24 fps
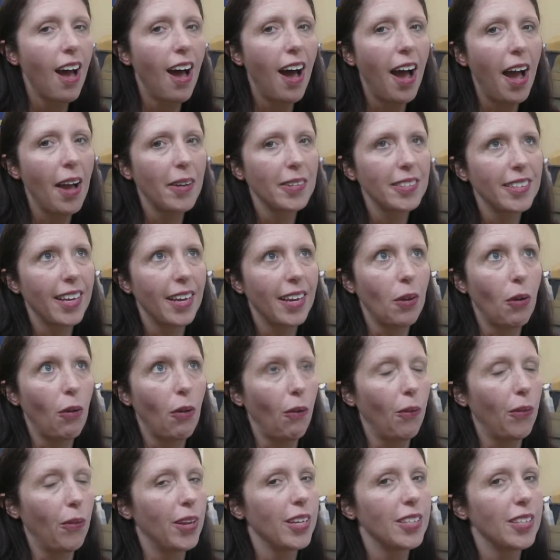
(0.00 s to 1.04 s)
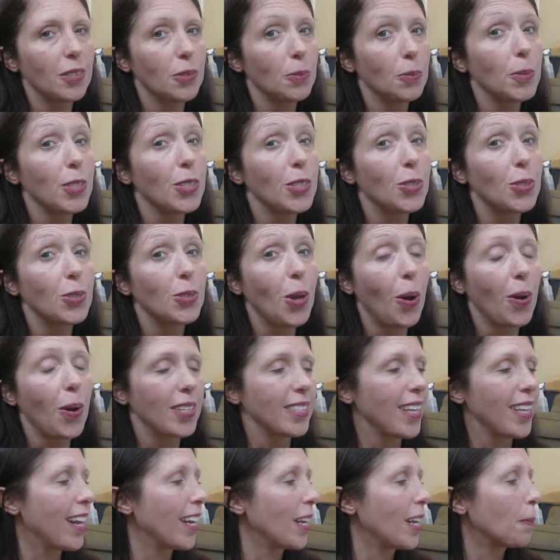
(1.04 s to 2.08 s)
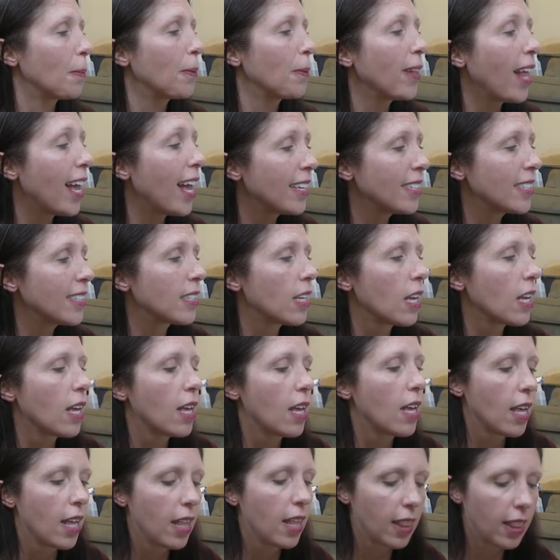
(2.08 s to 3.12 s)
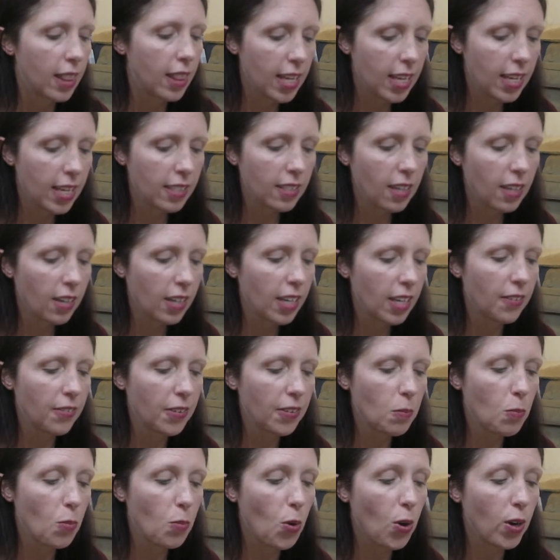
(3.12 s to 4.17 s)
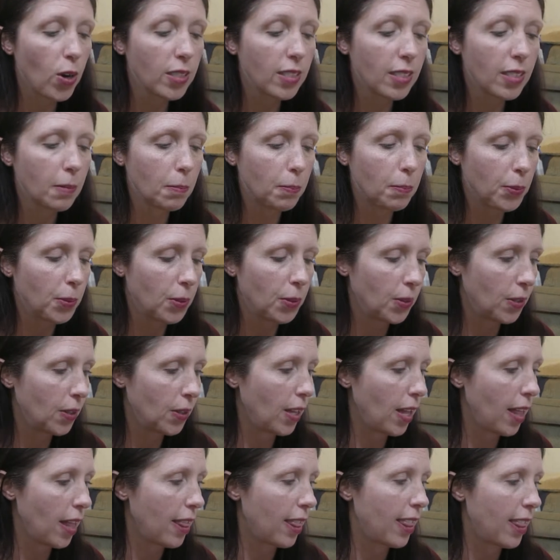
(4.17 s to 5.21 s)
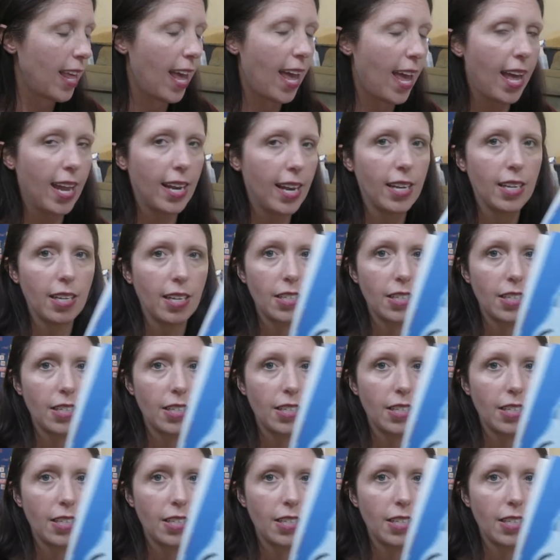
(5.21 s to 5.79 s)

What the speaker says: I was like, oh, he's going to be so excited. Plus, these are even more simple than